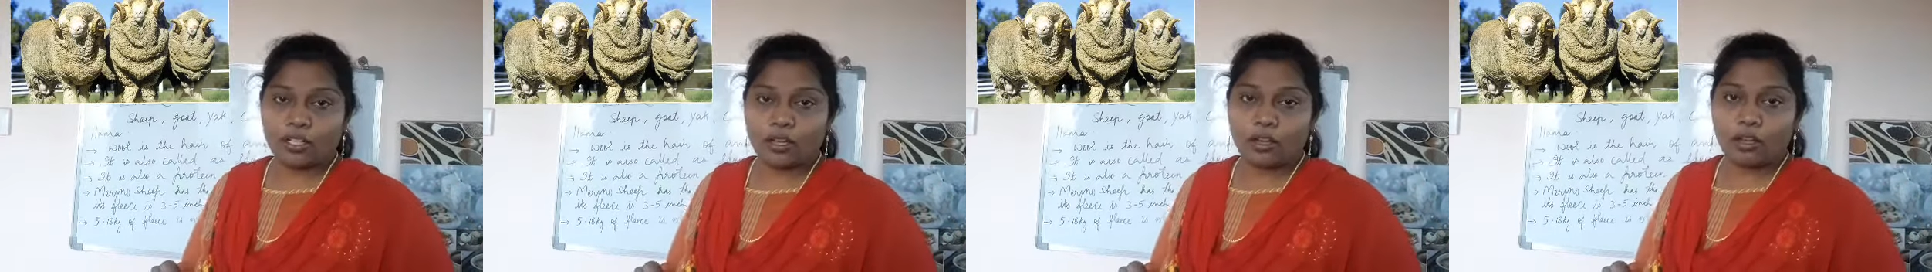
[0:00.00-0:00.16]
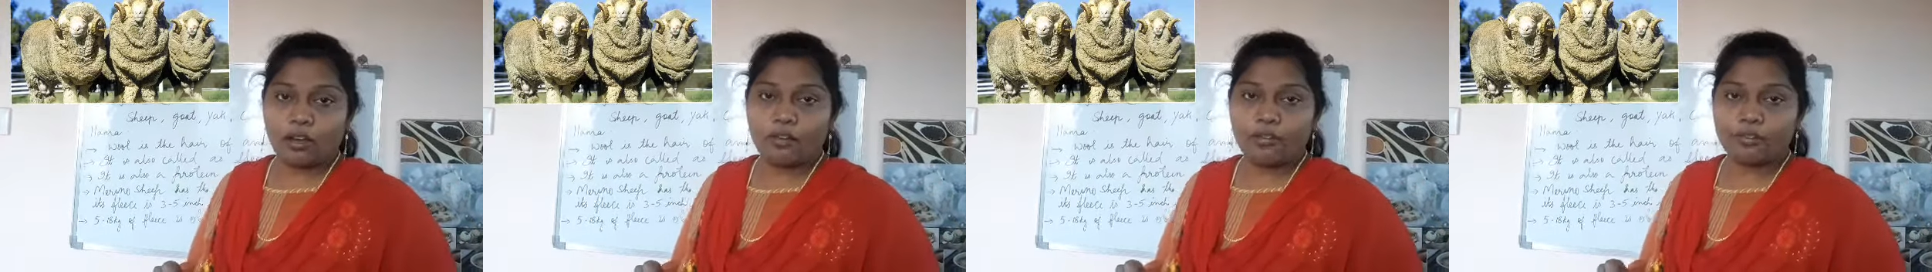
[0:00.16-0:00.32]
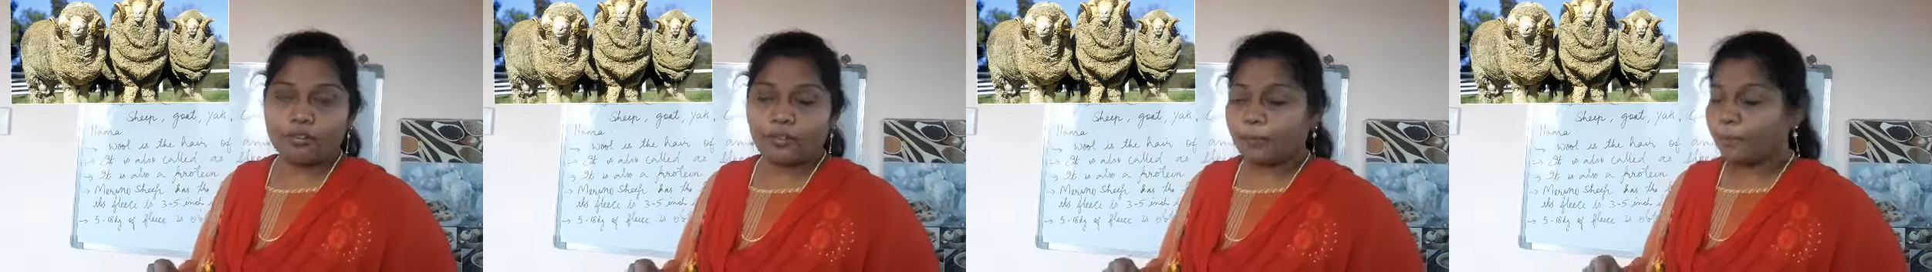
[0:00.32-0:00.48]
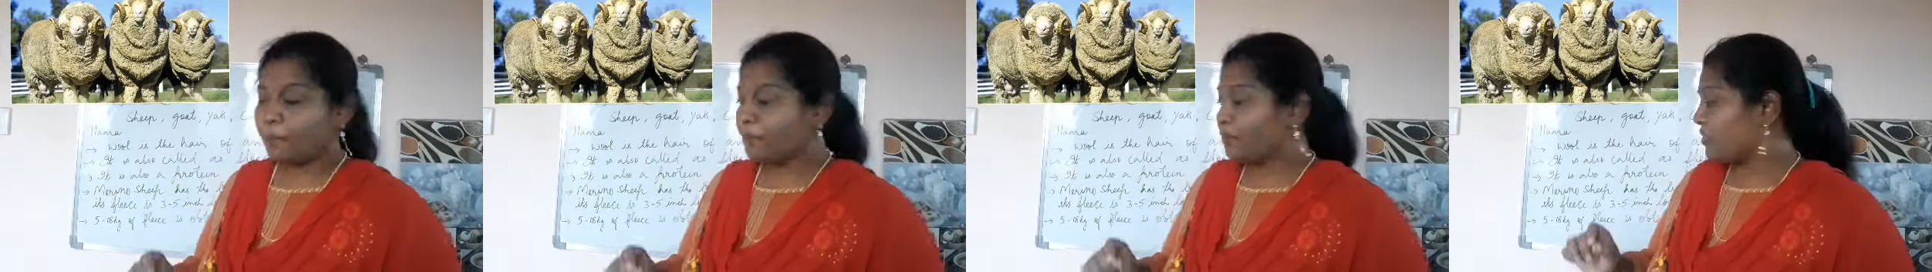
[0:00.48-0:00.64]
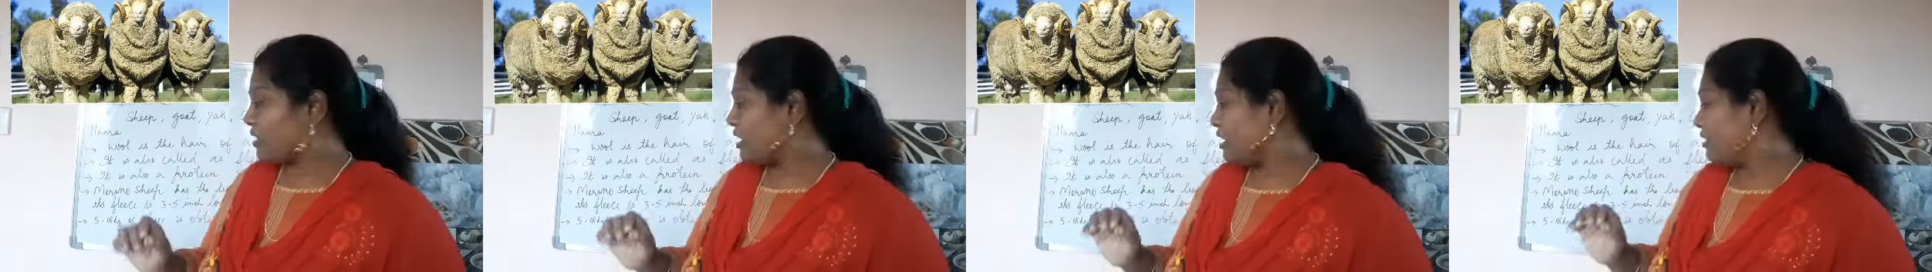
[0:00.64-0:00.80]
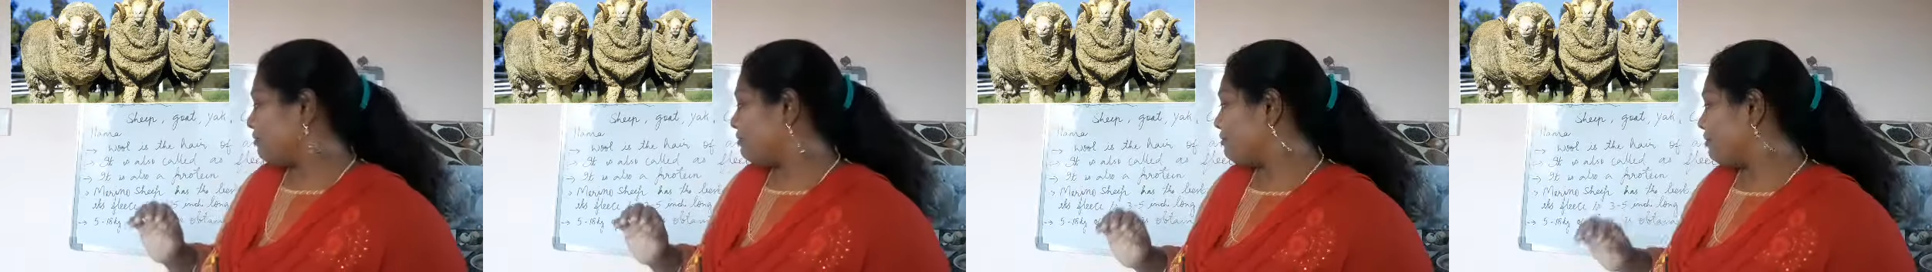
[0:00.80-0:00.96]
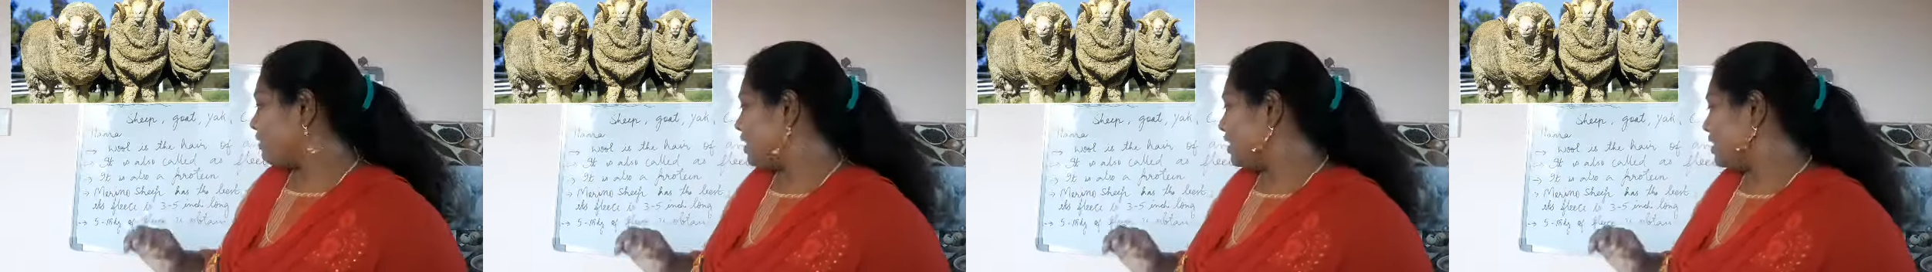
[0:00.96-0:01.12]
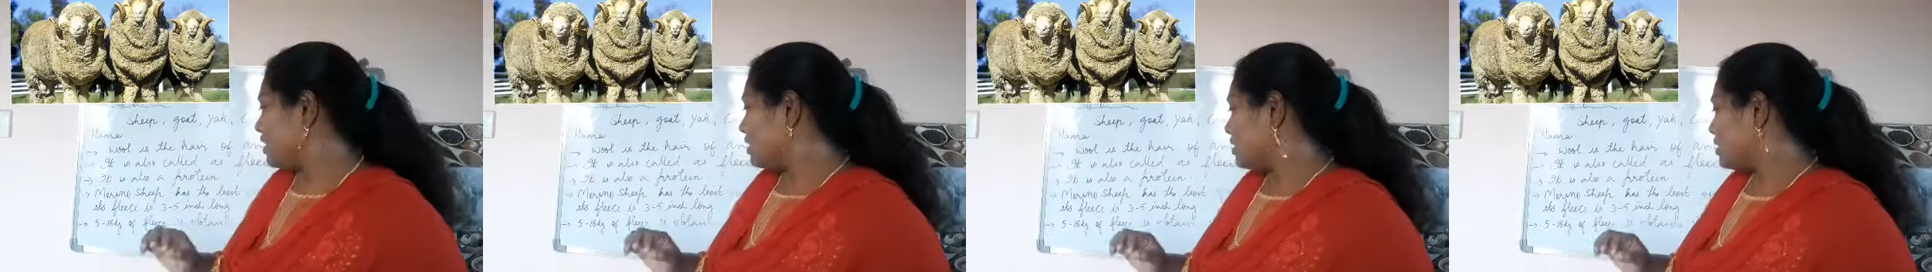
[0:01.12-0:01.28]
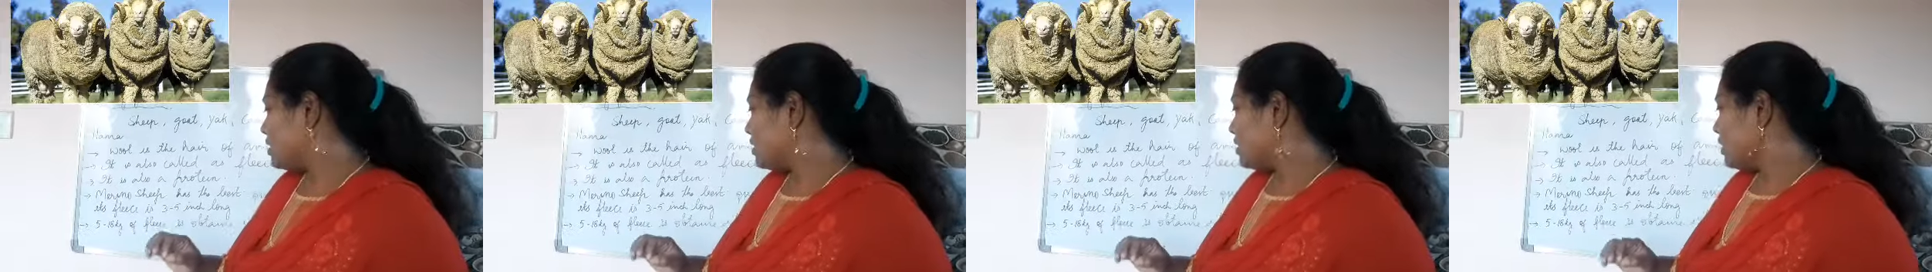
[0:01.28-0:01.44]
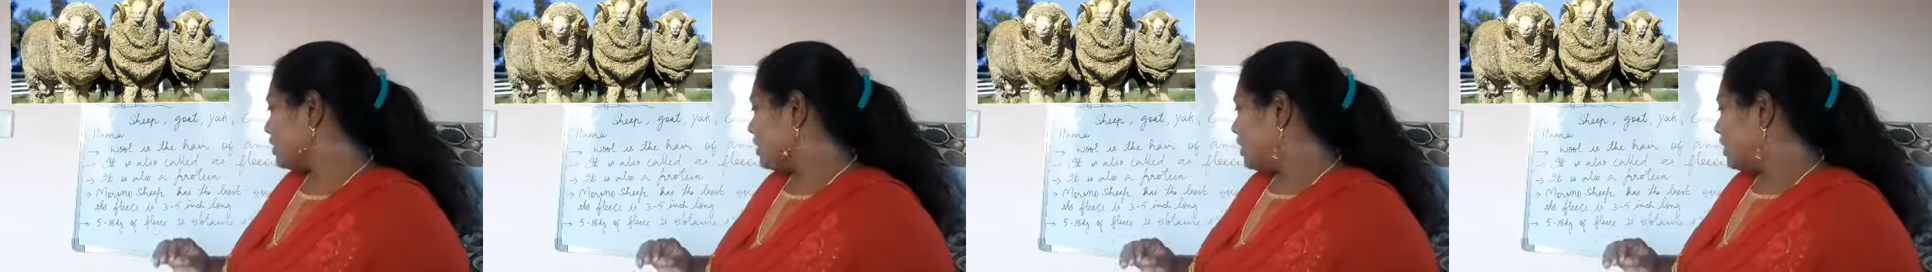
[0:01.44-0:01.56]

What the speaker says: of fleece.